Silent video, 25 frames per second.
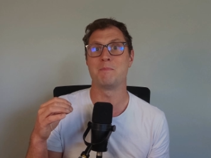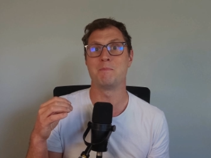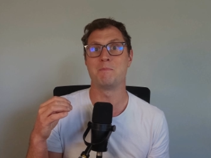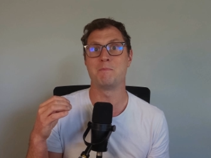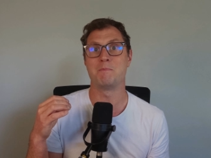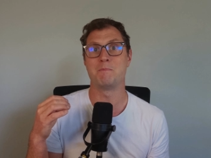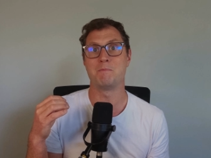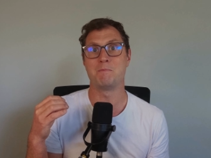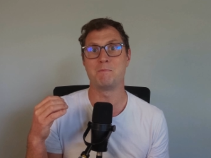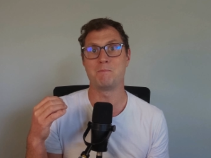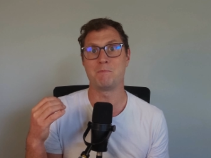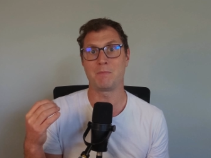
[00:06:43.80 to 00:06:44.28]

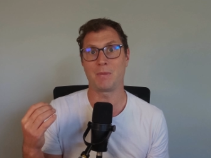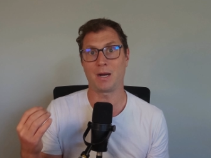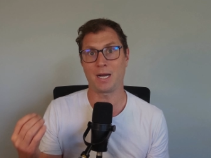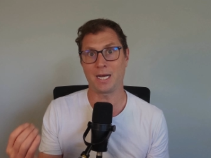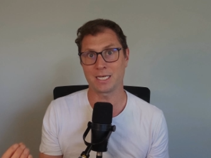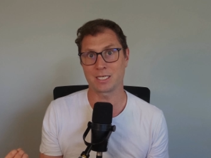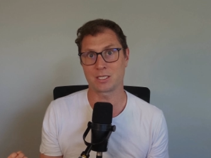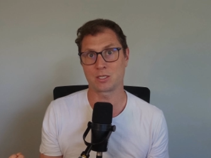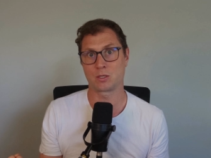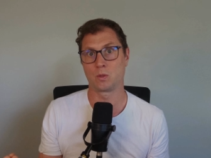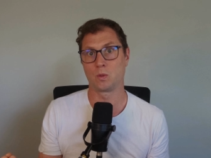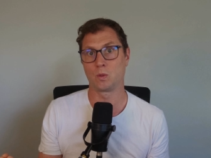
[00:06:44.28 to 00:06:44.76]

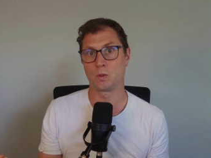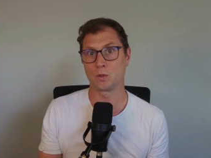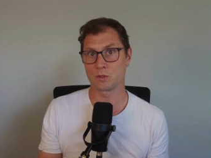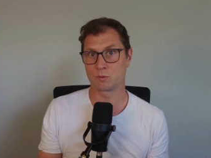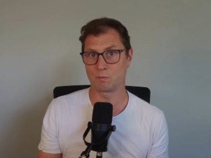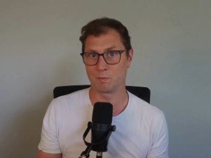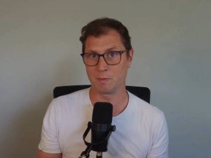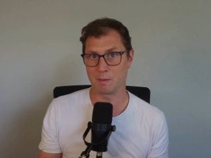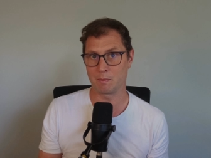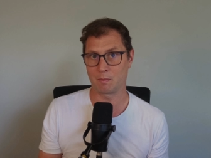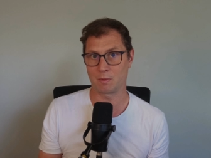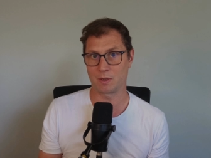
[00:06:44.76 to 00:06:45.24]
might cause
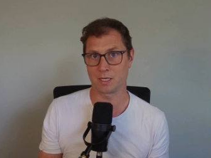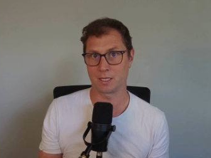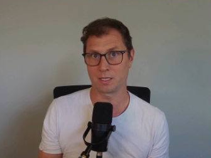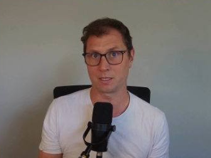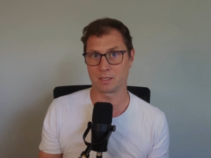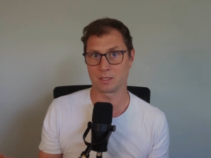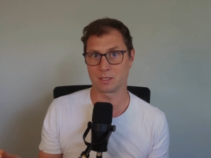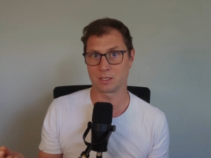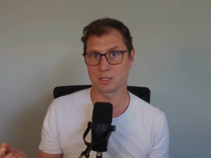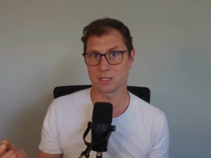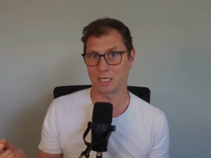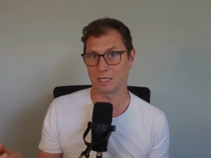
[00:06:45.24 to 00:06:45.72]
memory
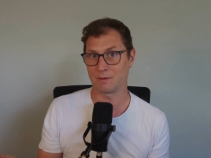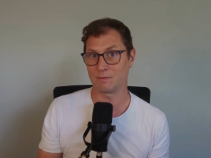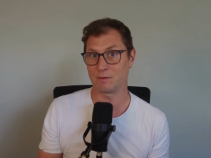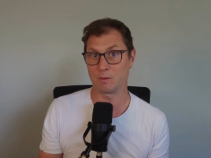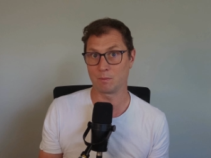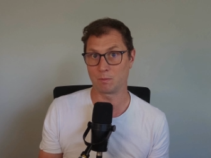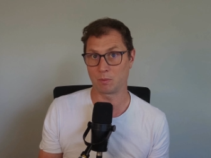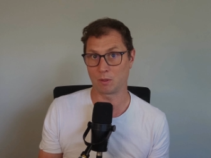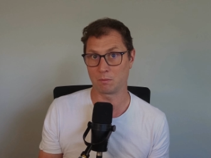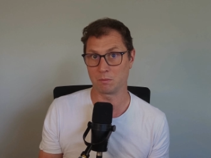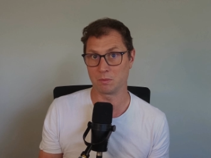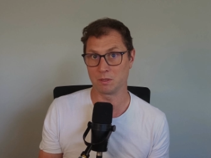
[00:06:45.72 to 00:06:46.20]
safety
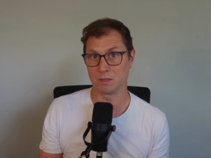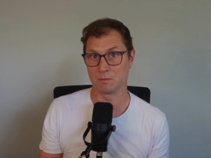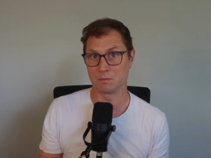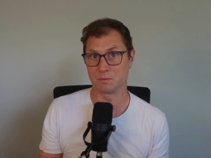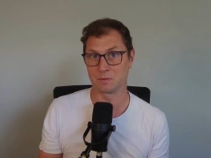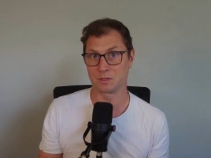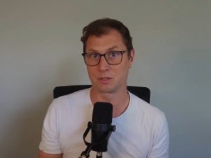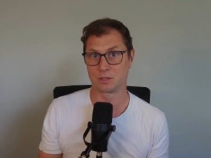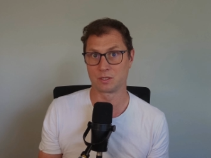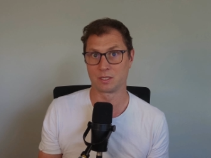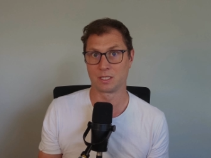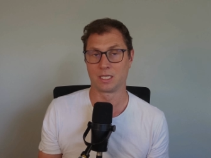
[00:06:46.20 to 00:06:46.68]

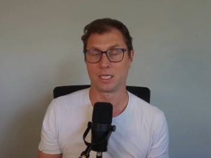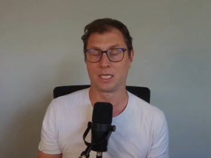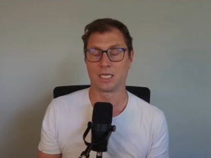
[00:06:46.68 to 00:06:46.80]
problems,